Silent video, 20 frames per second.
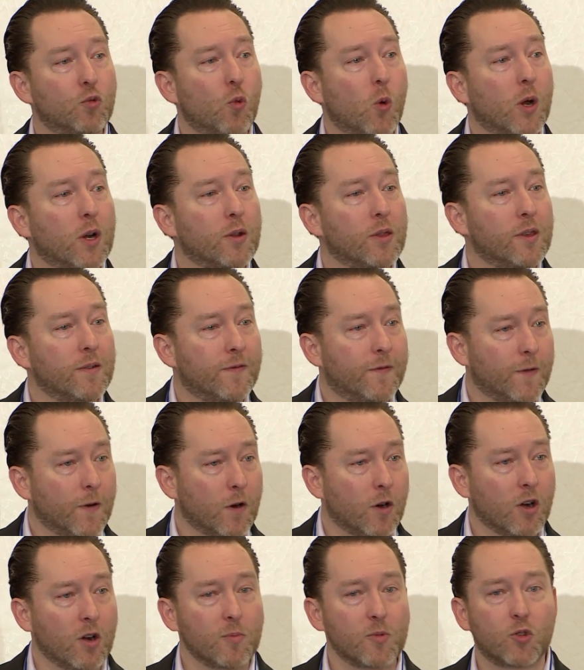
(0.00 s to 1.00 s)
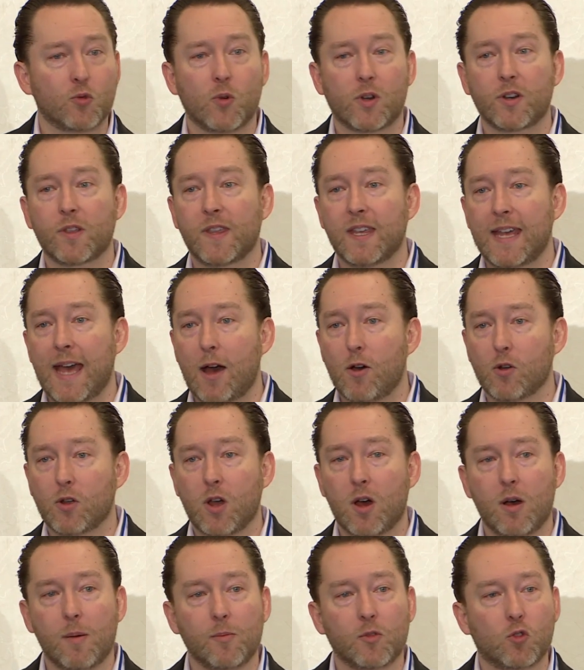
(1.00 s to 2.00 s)
What are the verbs? What are the
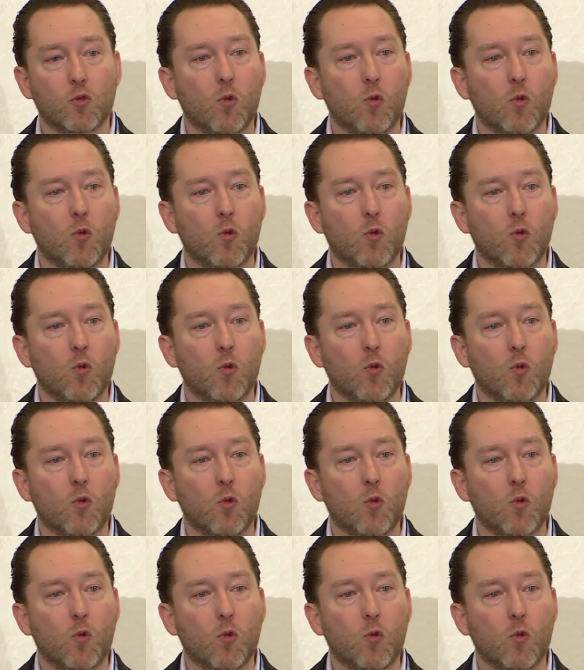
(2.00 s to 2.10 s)
outcomes?